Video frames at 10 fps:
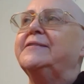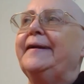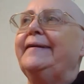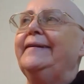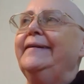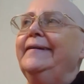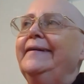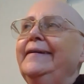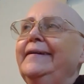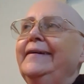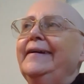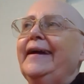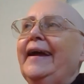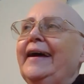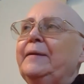me
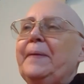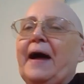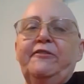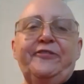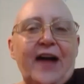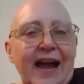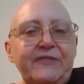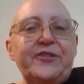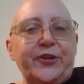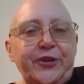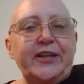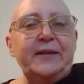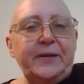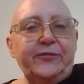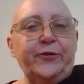at about five
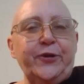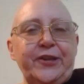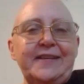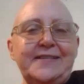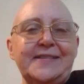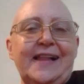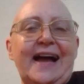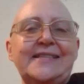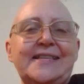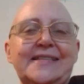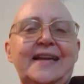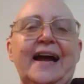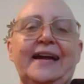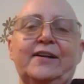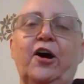thirty before these classes. And
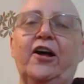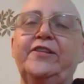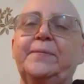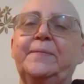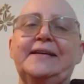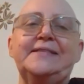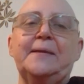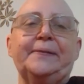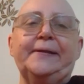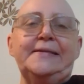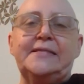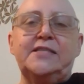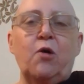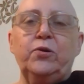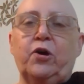I called them and I said, please
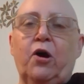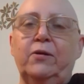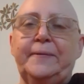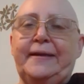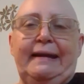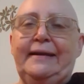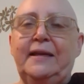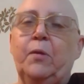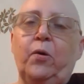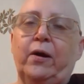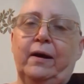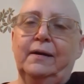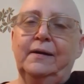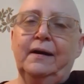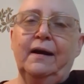don't call me
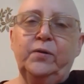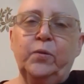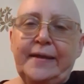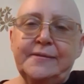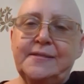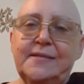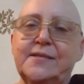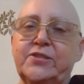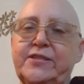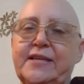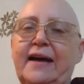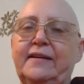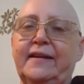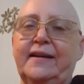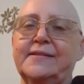anymore on Wednesdays or
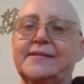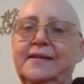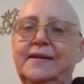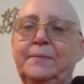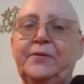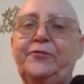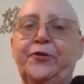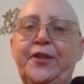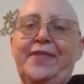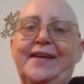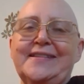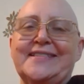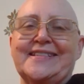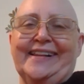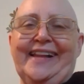Saturdays before
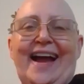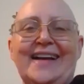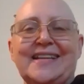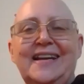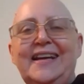this class.